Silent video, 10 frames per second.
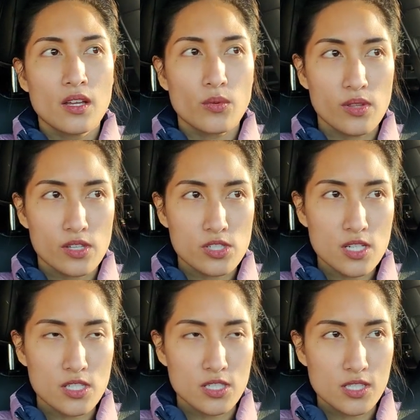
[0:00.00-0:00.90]
with the
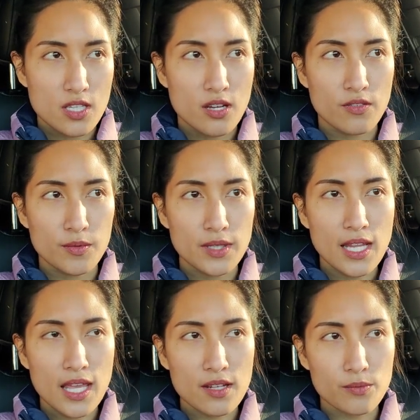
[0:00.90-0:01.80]
charge nurse from the
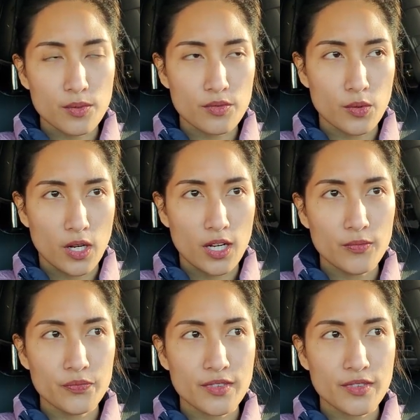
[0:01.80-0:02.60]
night before.